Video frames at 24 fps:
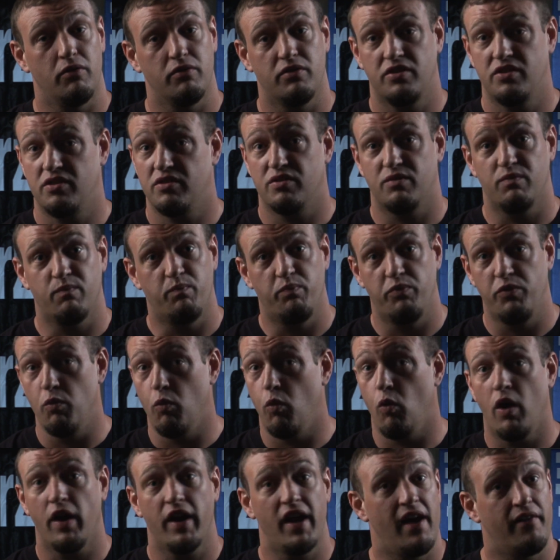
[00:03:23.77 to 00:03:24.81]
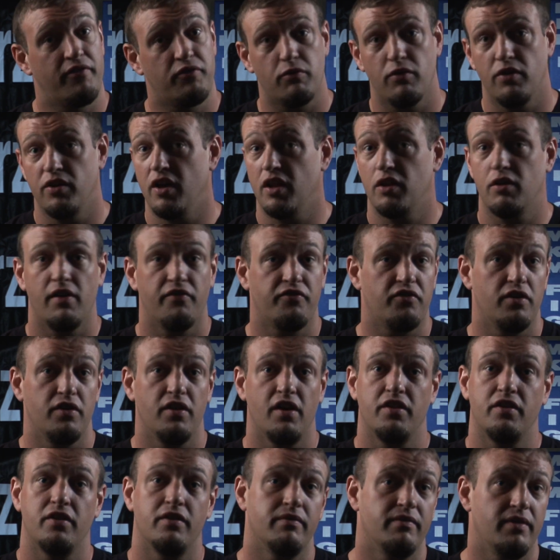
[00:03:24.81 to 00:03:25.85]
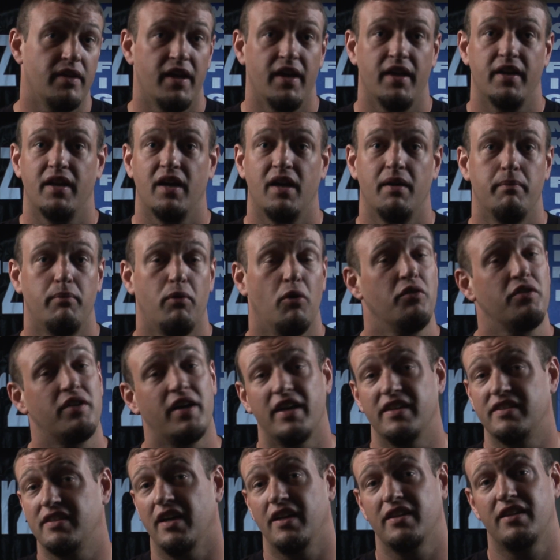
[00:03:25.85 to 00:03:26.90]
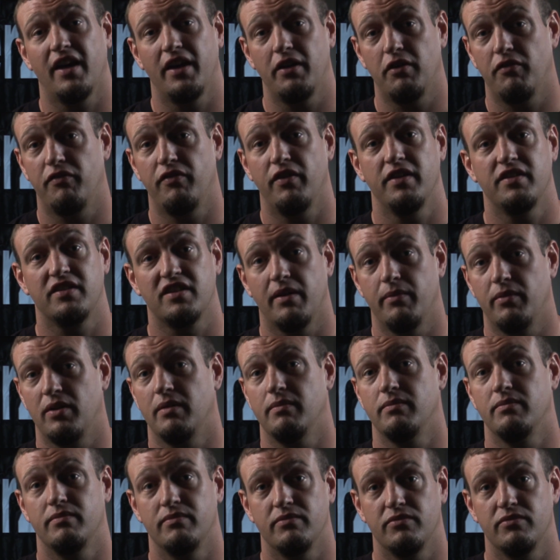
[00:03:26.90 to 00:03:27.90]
just one after another, and both guys got title fights coming up.